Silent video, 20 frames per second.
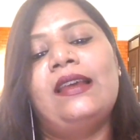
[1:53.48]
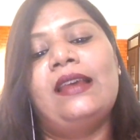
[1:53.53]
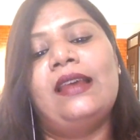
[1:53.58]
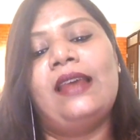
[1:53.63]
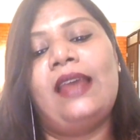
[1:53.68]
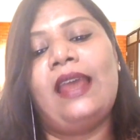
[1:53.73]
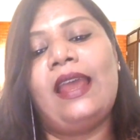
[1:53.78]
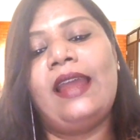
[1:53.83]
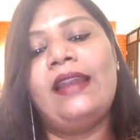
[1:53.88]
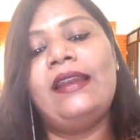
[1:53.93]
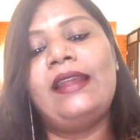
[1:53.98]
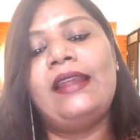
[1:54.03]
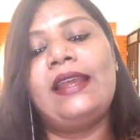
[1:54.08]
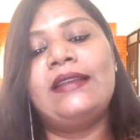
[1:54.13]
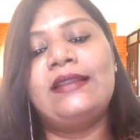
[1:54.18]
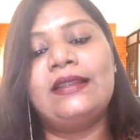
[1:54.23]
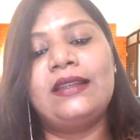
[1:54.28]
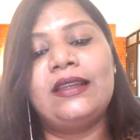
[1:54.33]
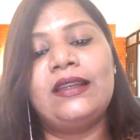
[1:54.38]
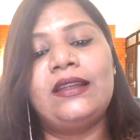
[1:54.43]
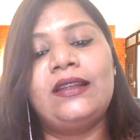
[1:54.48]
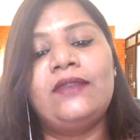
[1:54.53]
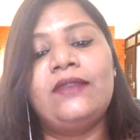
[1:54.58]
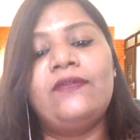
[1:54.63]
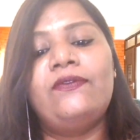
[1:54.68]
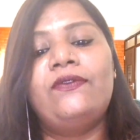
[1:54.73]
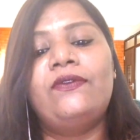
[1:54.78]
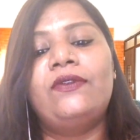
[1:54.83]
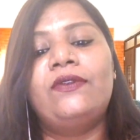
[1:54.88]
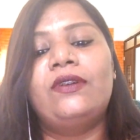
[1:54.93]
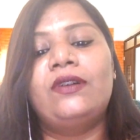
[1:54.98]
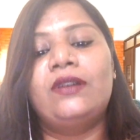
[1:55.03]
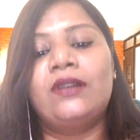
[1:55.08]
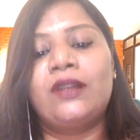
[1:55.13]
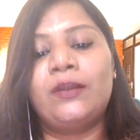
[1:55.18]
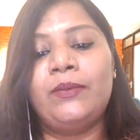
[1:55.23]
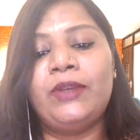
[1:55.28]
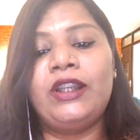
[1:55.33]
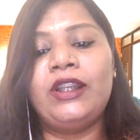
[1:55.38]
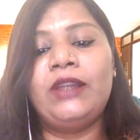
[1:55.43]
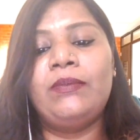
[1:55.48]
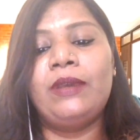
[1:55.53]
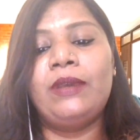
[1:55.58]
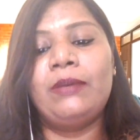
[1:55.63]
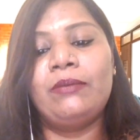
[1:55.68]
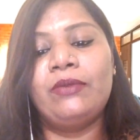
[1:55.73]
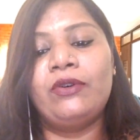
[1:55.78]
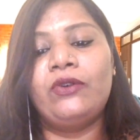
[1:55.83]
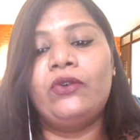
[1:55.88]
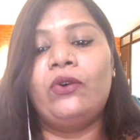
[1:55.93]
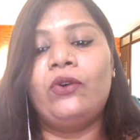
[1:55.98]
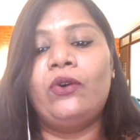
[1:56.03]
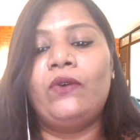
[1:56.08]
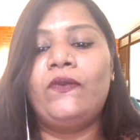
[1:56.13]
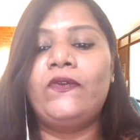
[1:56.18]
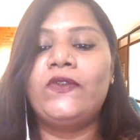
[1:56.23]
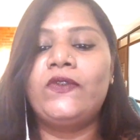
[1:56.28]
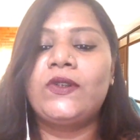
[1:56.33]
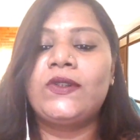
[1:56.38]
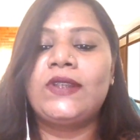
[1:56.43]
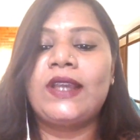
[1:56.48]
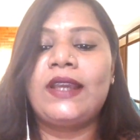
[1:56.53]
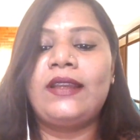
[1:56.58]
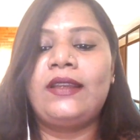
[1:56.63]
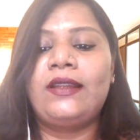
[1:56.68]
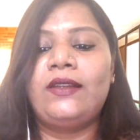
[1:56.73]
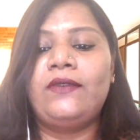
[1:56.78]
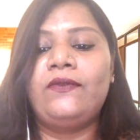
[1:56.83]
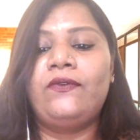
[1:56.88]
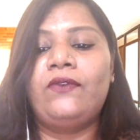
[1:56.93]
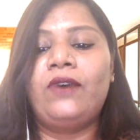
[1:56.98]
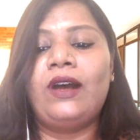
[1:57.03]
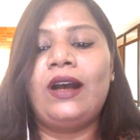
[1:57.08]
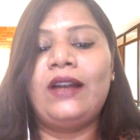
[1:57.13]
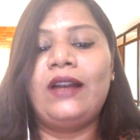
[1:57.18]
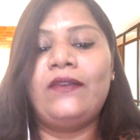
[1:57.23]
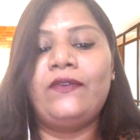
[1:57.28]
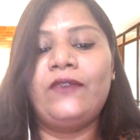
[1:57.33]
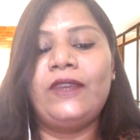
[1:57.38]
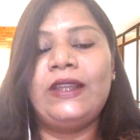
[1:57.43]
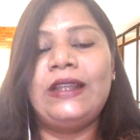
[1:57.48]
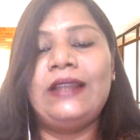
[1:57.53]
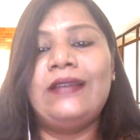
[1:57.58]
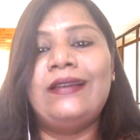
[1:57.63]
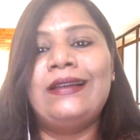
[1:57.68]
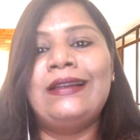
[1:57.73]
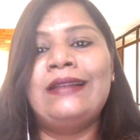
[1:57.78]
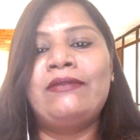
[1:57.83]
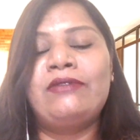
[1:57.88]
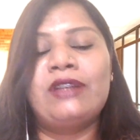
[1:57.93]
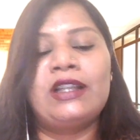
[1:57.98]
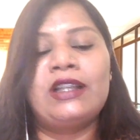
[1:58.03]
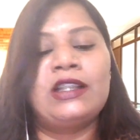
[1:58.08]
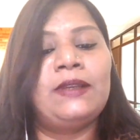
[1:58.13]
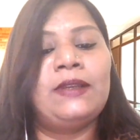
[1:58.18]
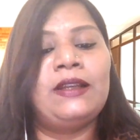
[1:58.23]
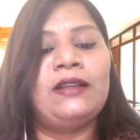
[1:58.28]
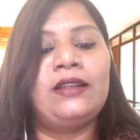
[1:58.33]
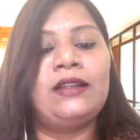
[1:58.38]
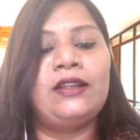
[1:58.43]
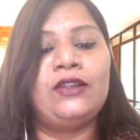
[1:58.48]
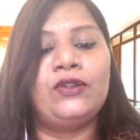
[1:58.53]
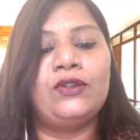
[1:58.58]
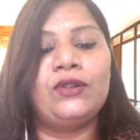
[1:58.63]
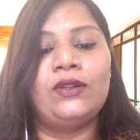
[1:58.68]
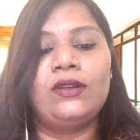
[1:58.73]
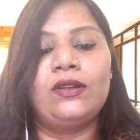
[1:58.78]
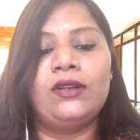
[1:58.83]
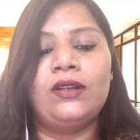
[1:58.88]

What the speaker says: and Executive Committee member of Society for Heart Failure and Transplantation.